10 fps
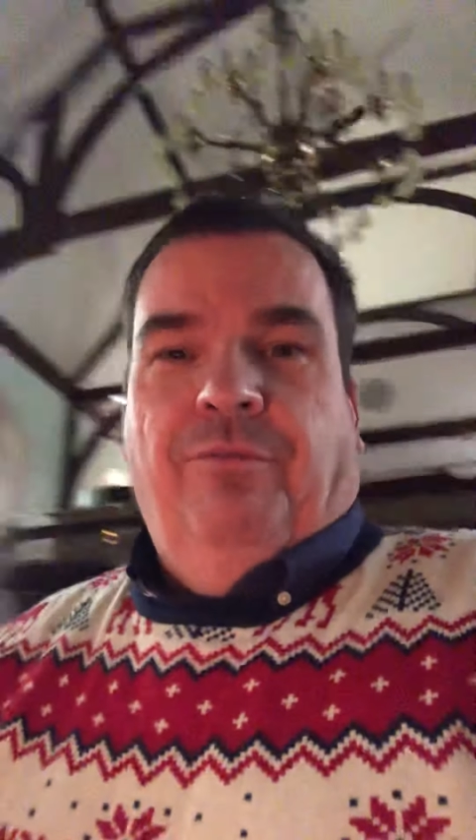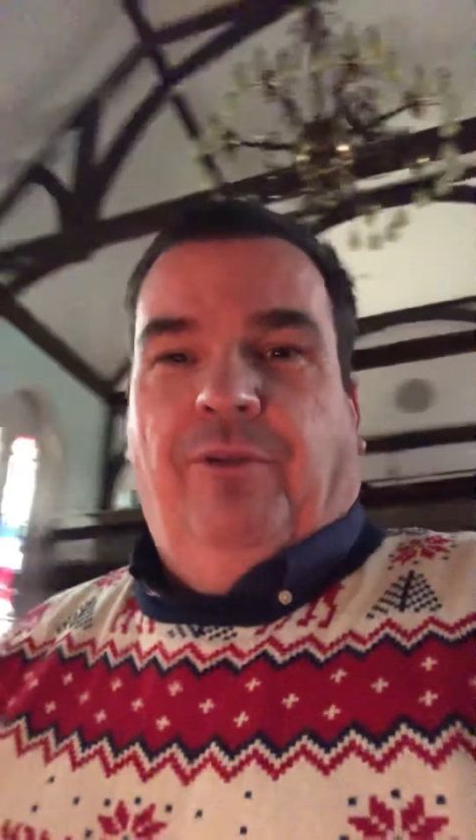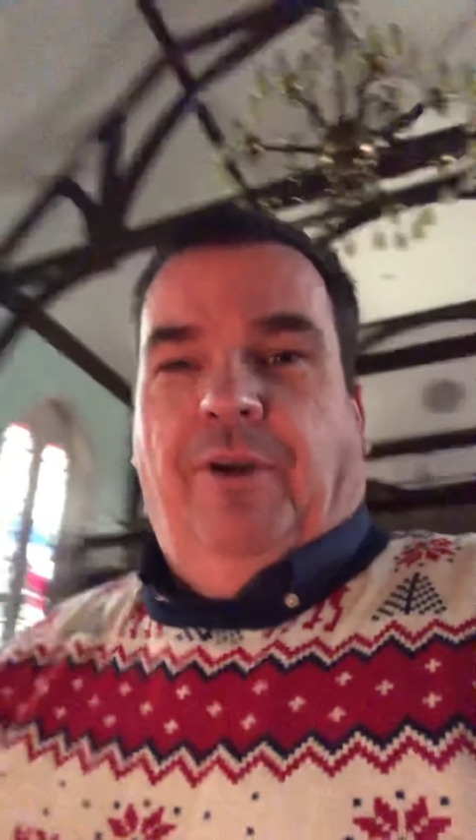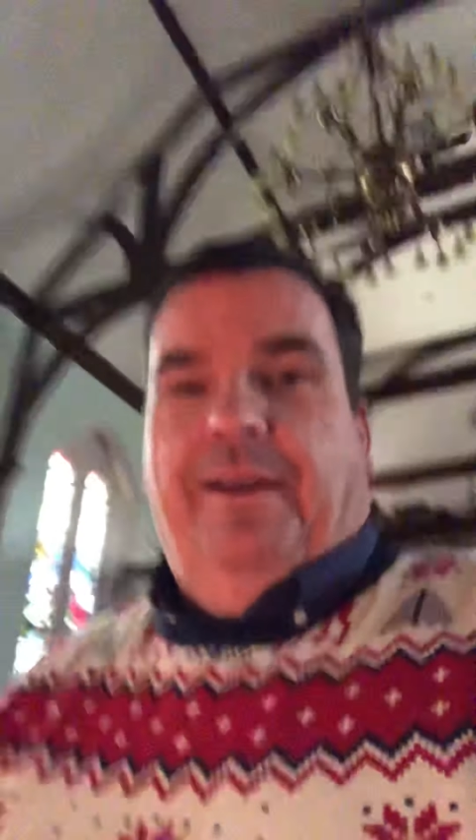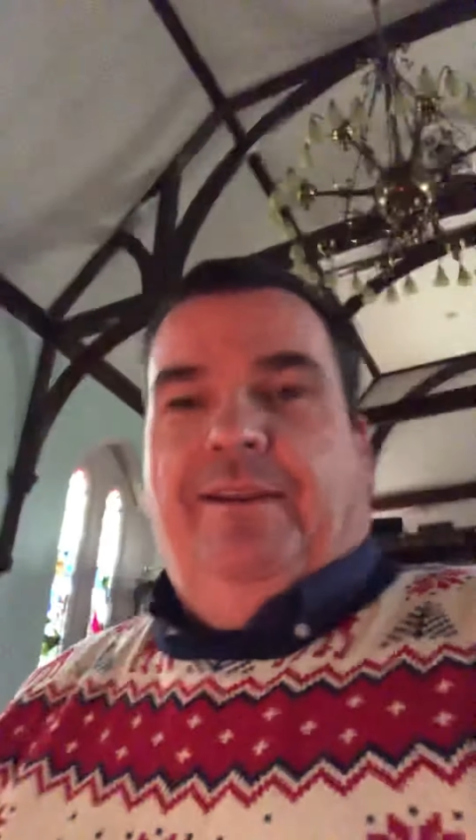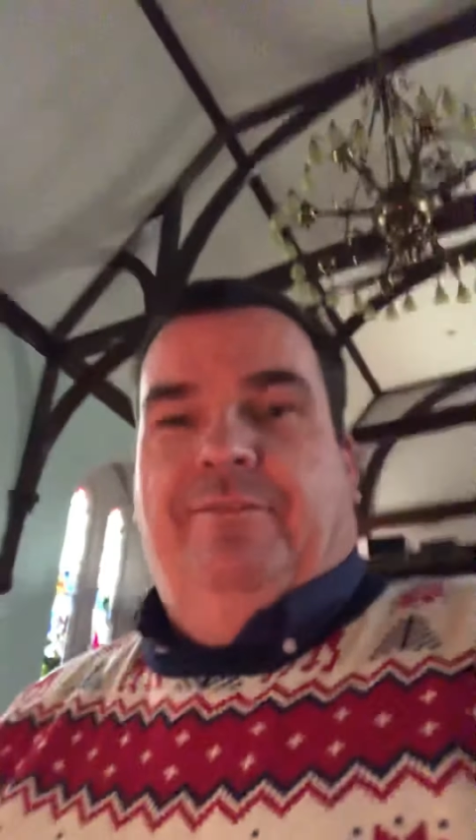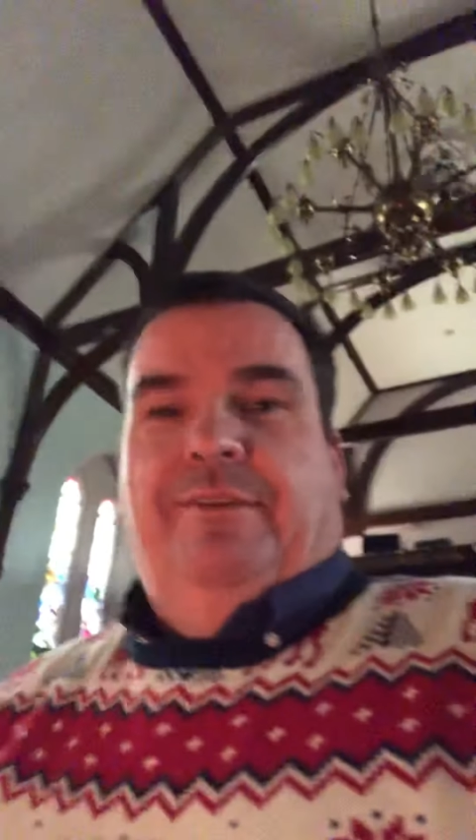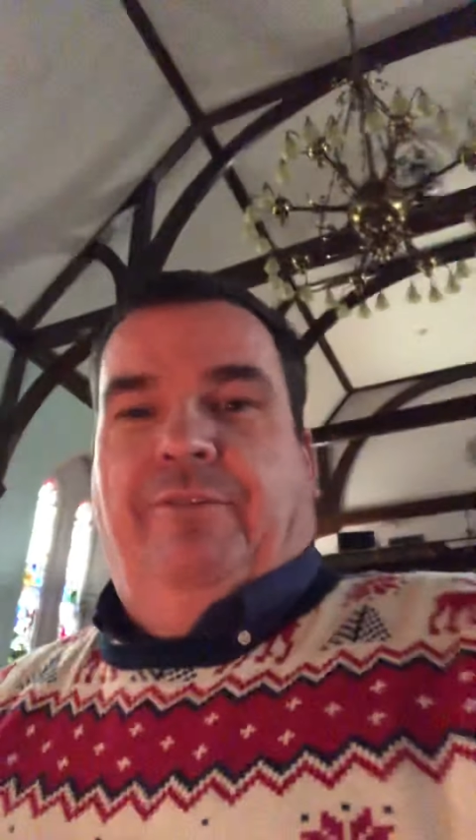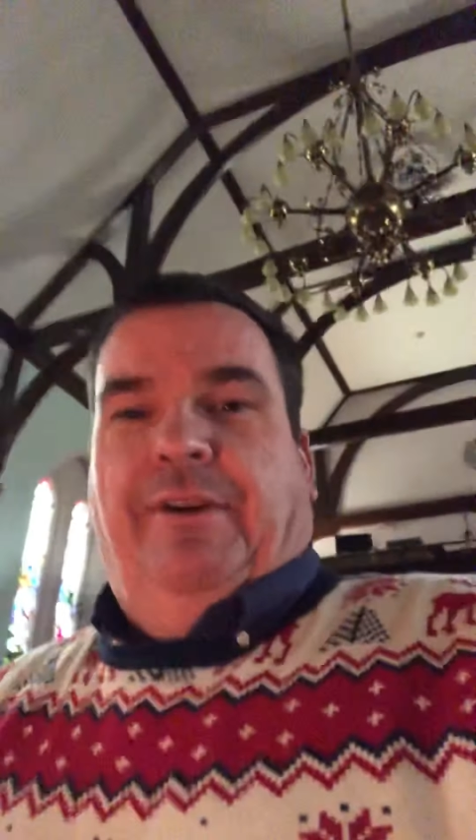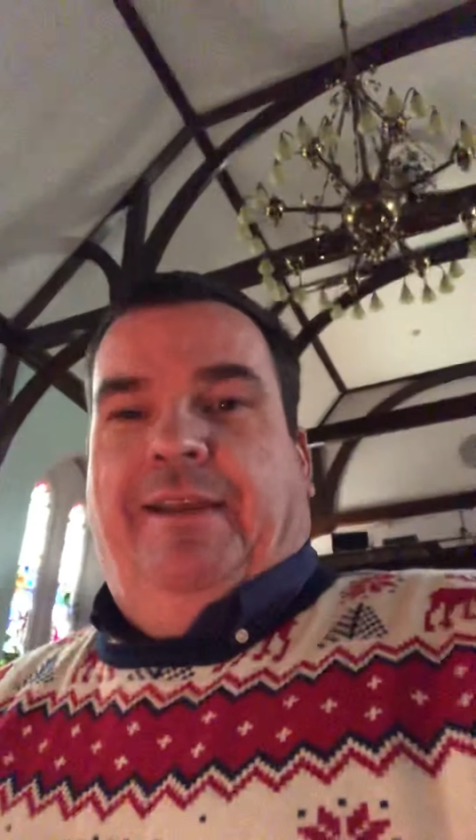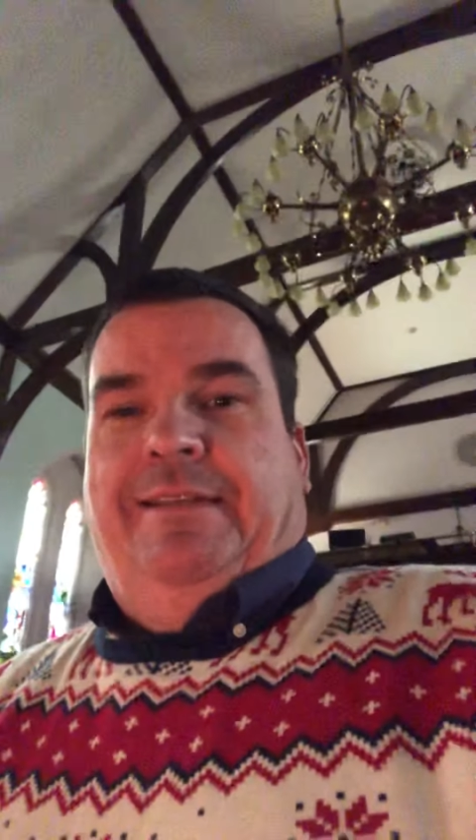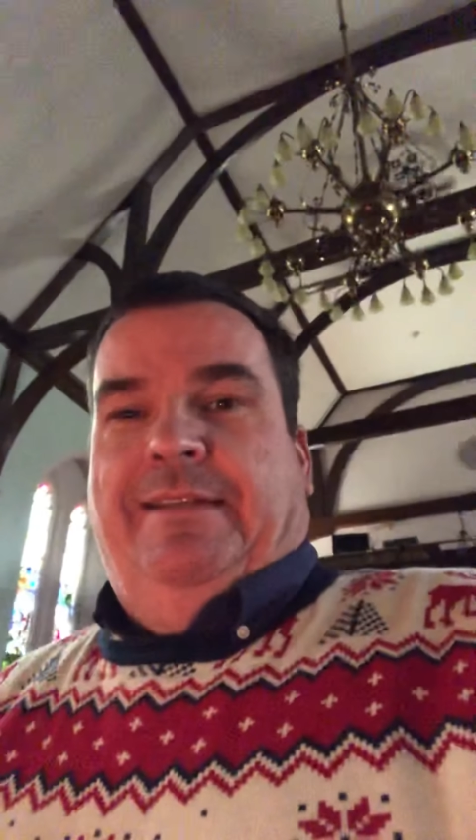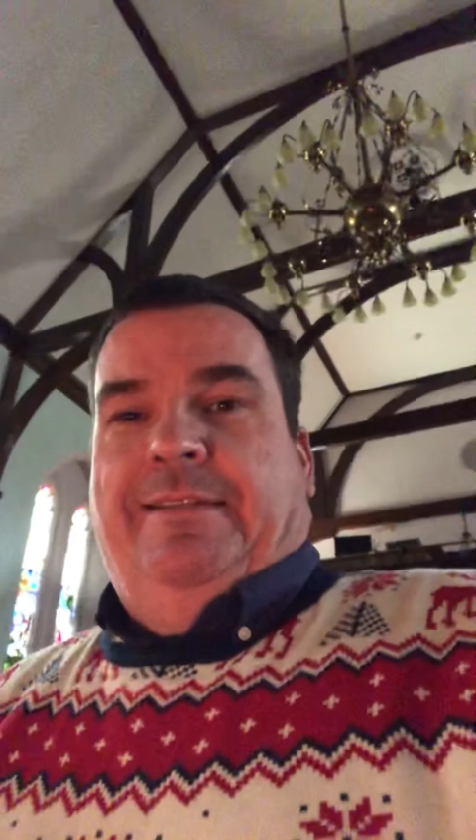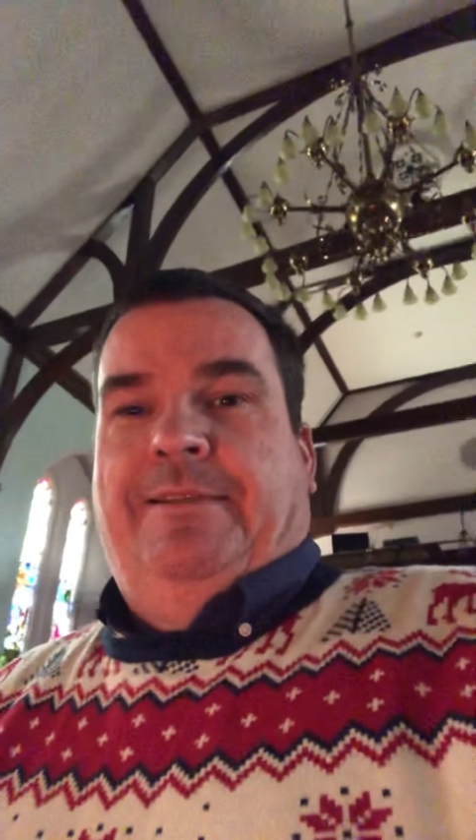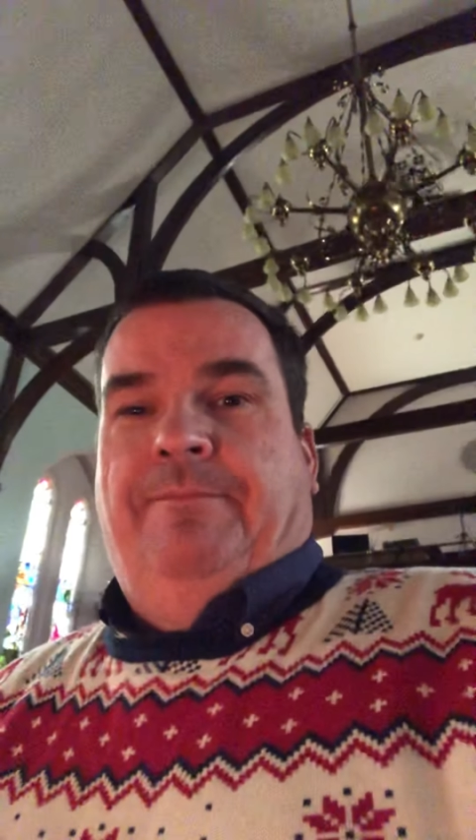variety of different
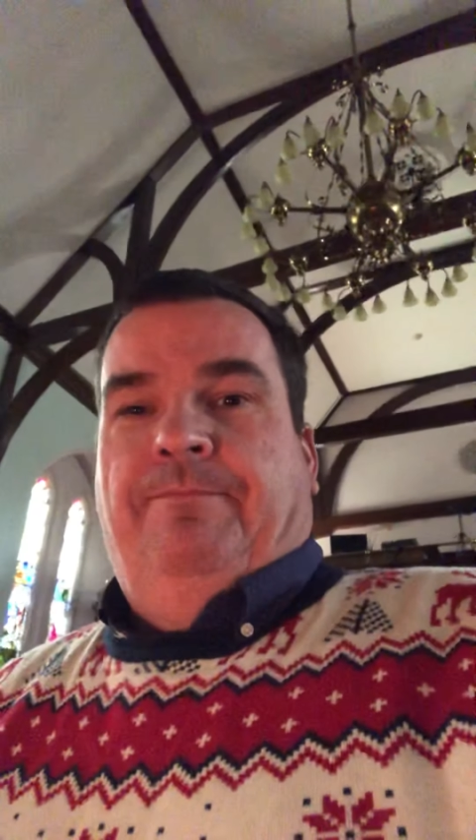ideas.